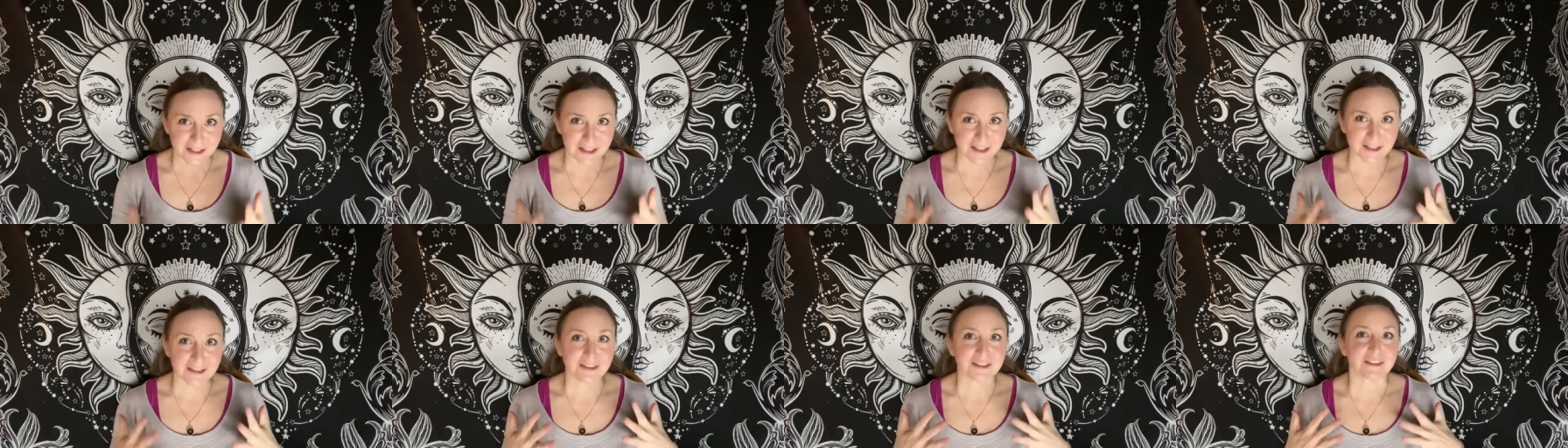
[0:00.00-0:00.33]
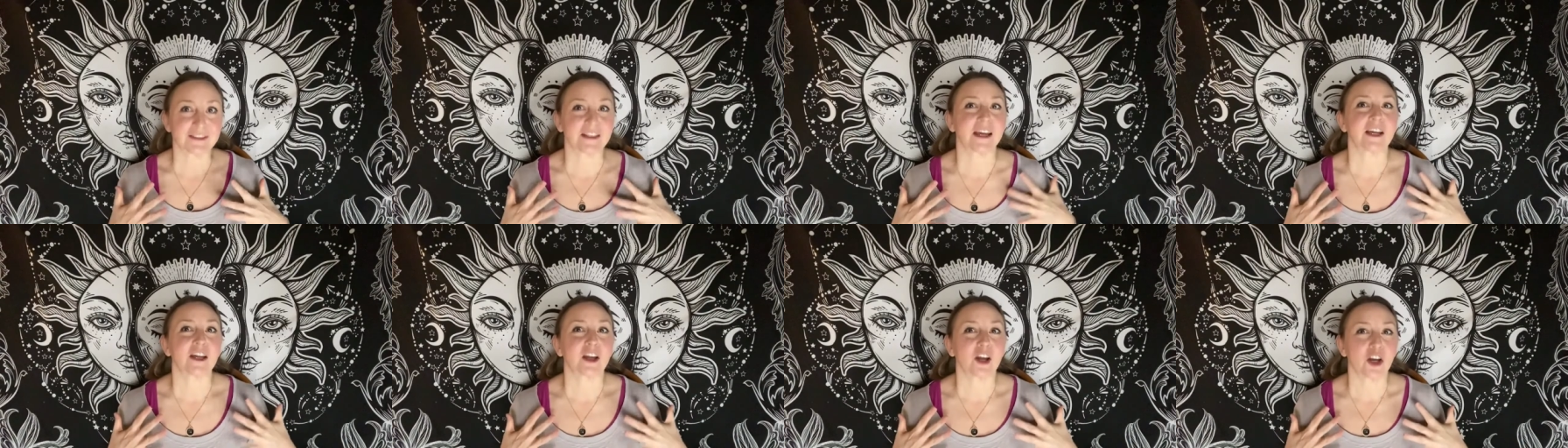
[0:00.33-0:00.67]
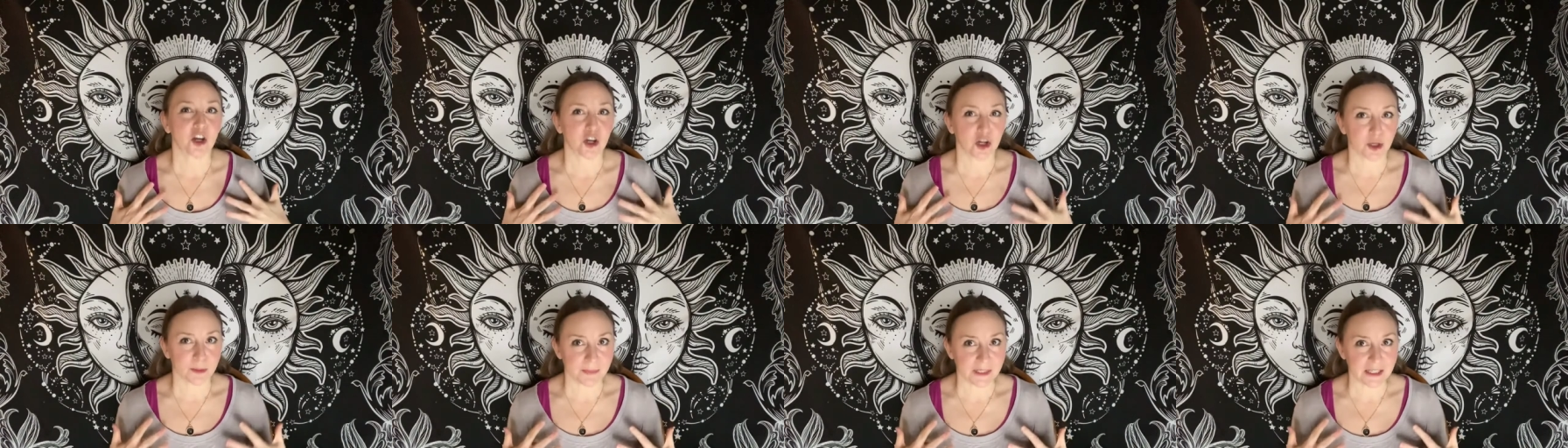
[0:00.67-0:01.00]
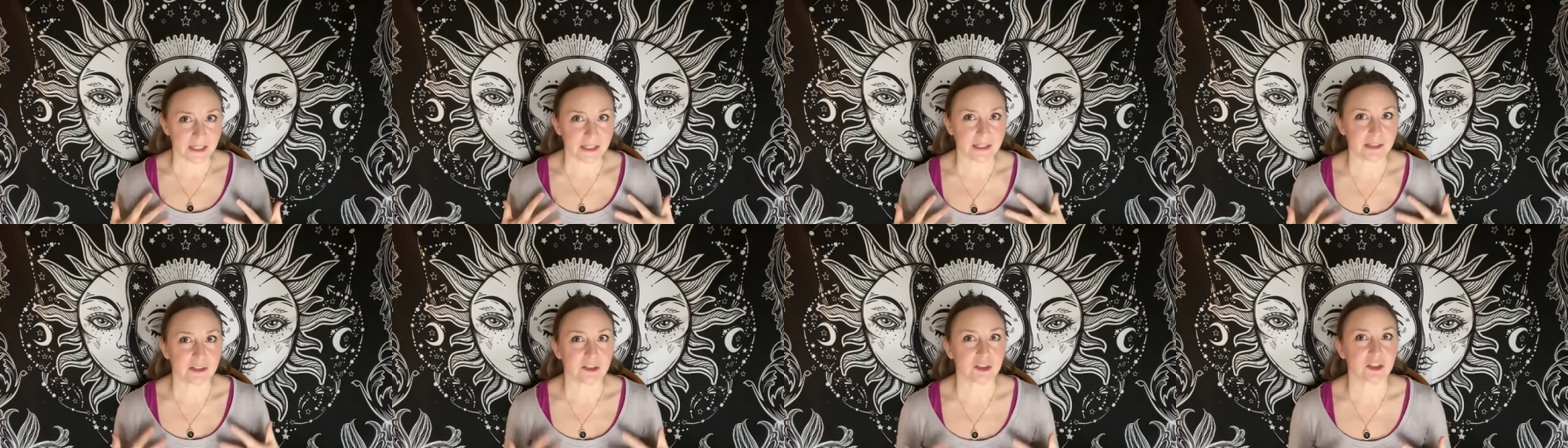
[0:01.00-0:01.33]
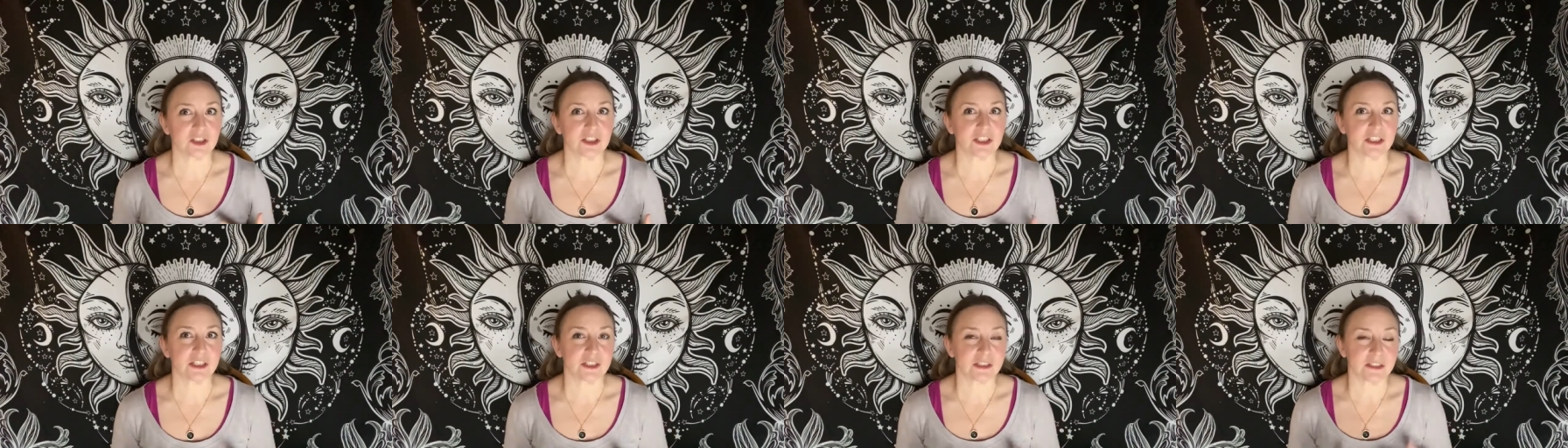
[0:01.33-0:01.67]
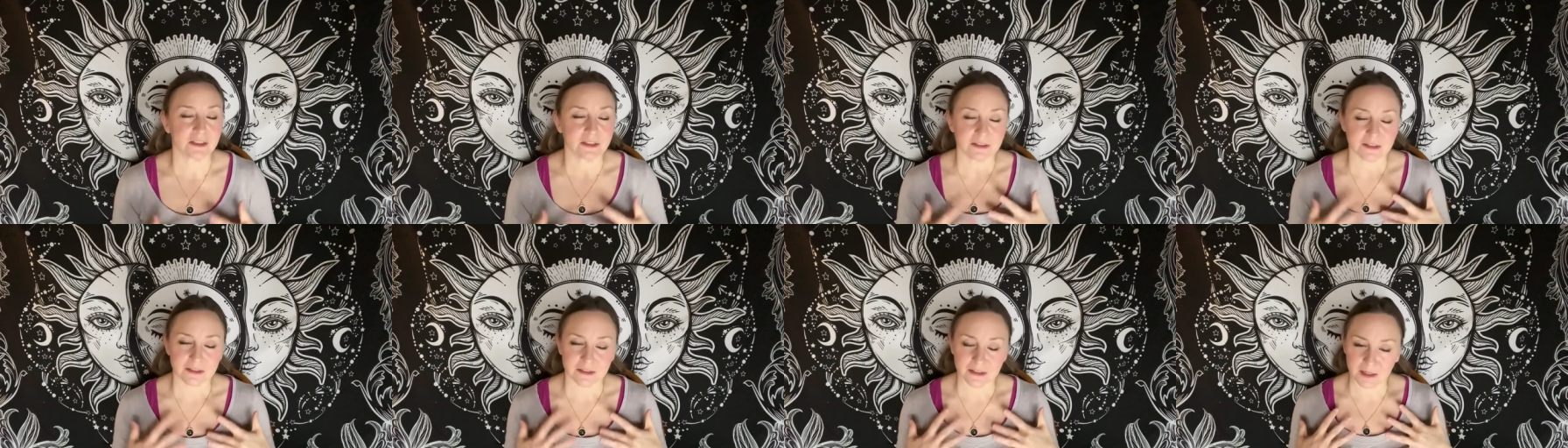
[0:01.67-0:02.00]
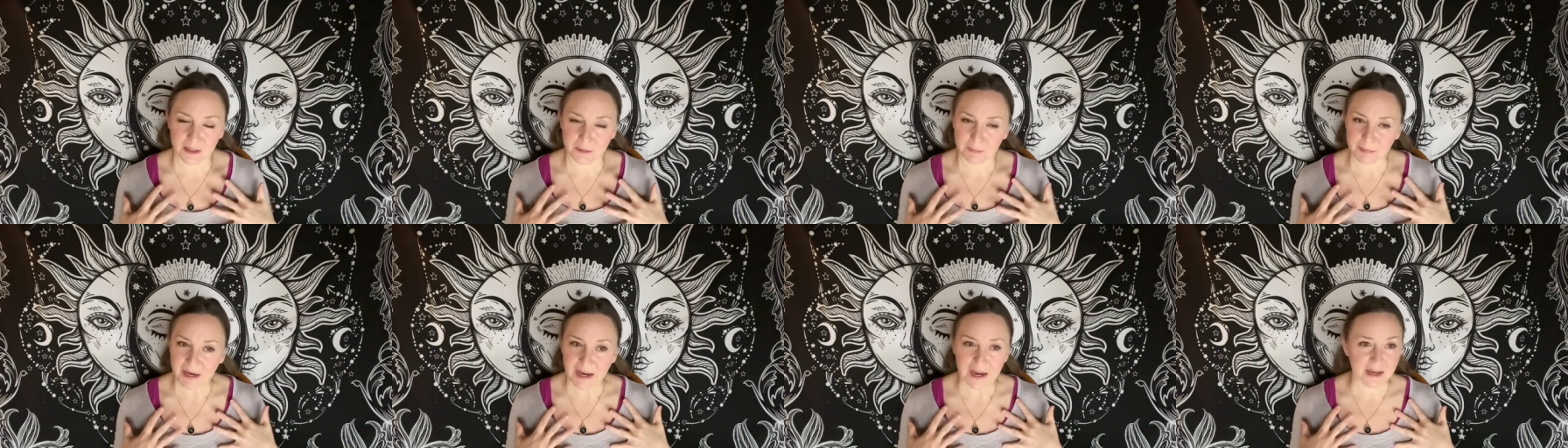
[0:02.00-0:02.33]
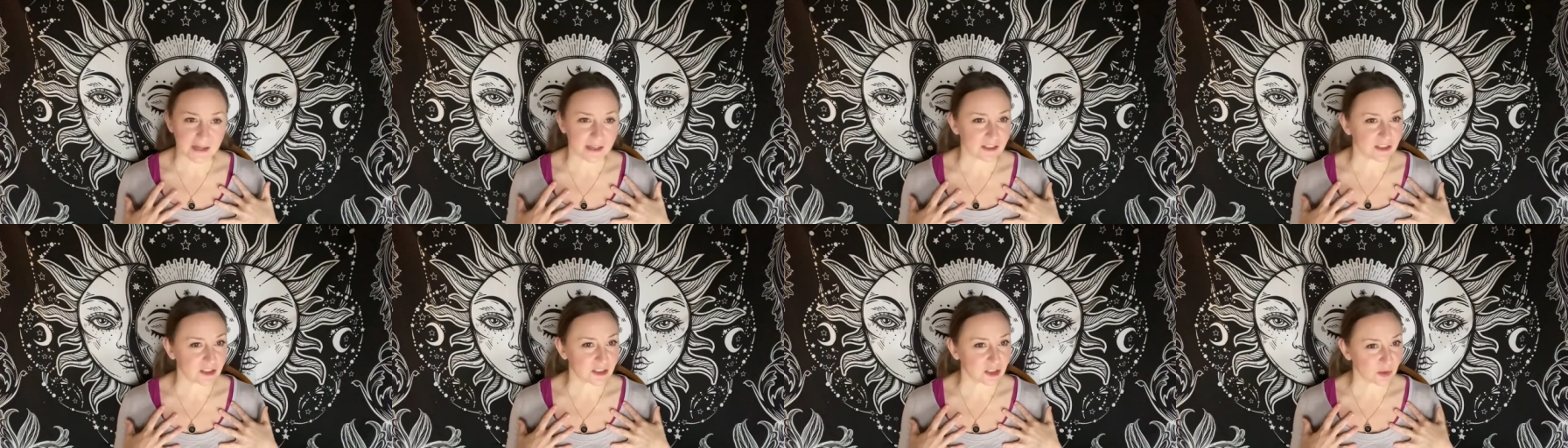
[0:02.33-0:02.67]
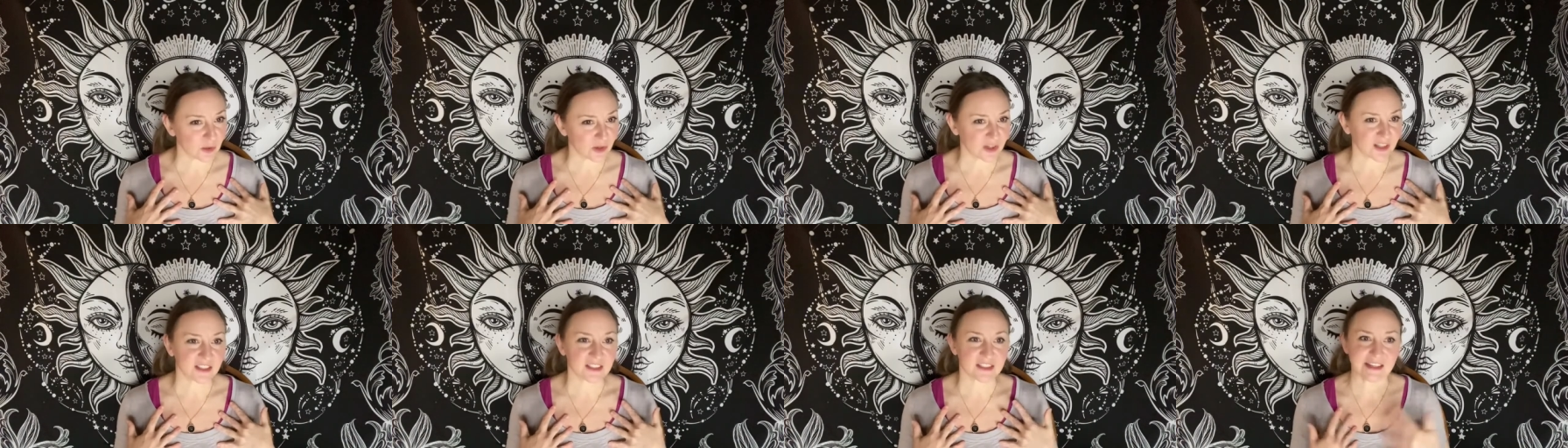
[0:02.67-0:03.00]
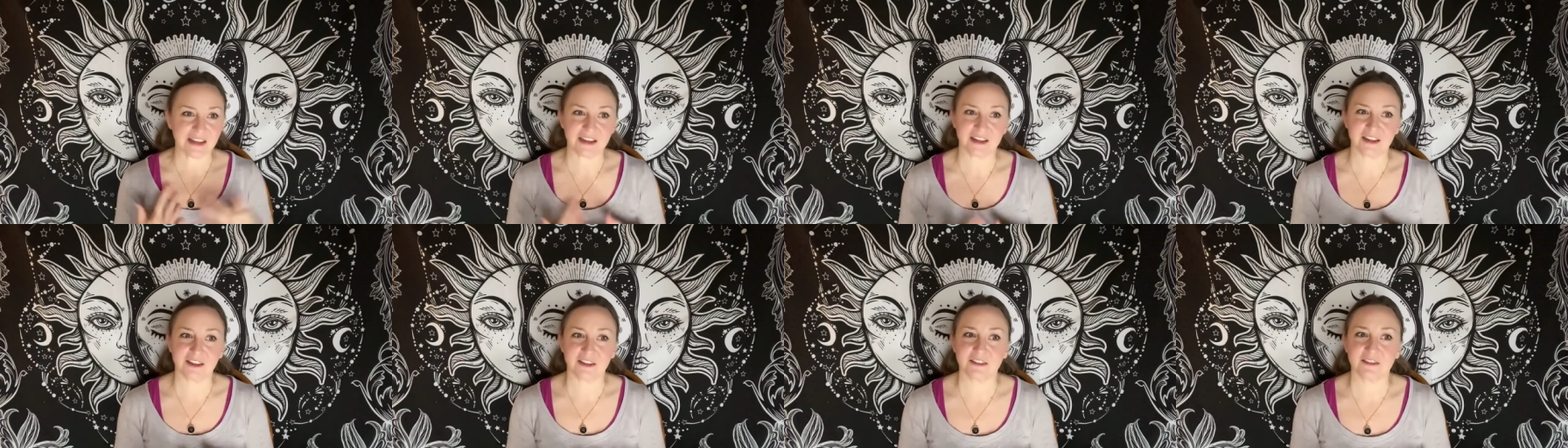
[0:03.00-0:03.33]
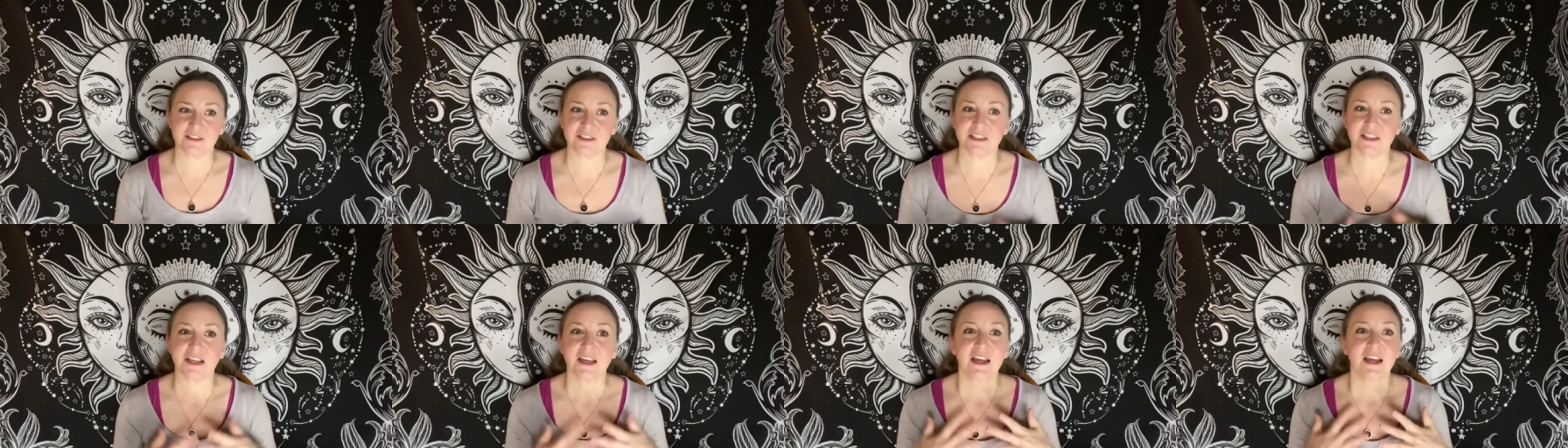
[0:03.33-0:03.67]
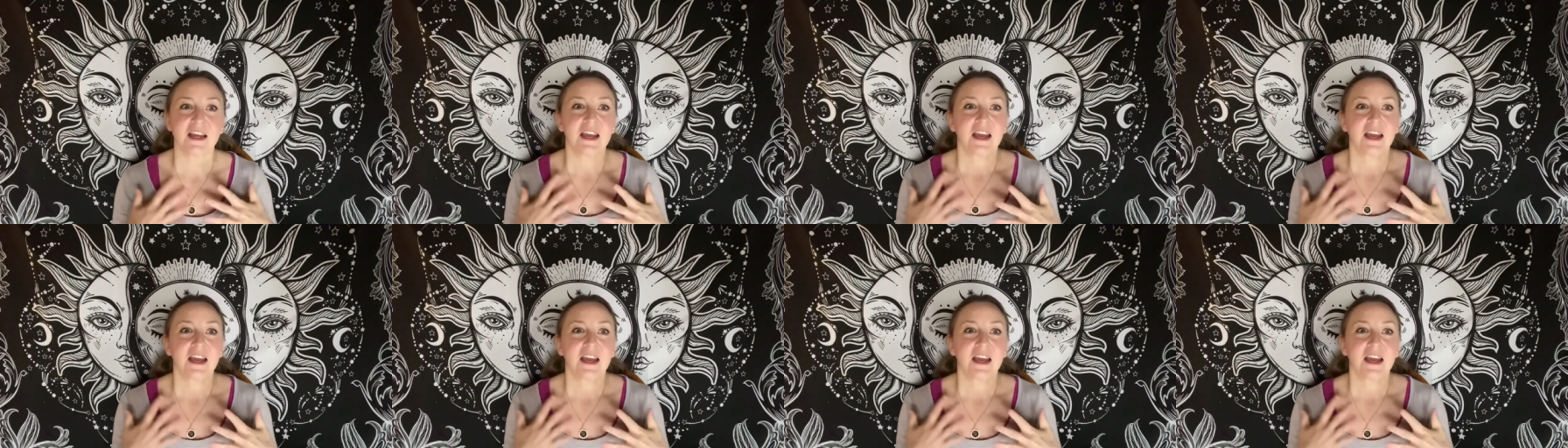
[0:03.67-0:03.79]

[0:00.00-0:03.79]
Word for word: That that hermit energy, sink back into ourselves,